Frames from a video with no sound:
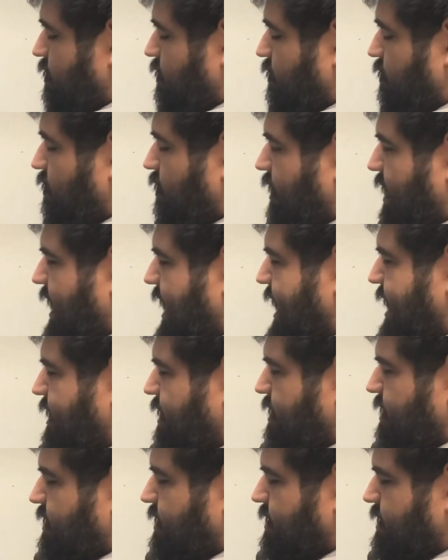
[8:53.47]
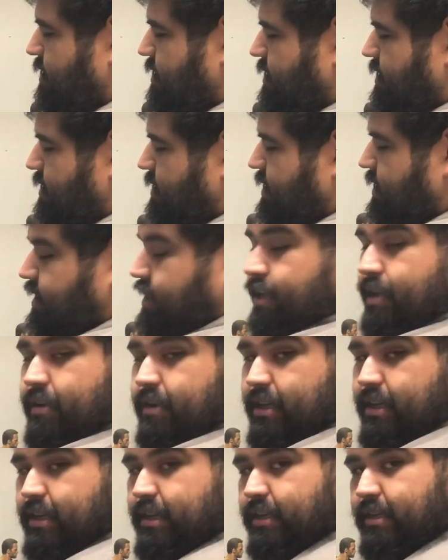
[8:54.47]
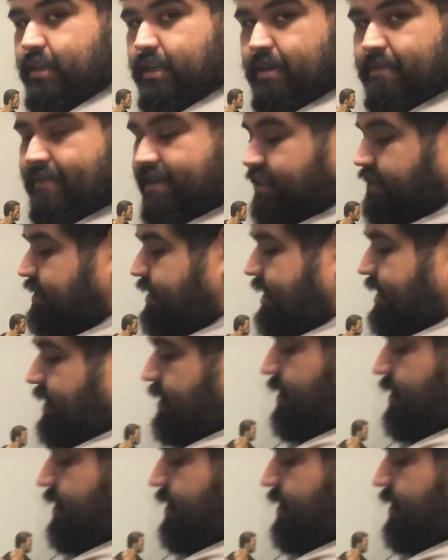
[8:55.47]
or higher. Come here and take a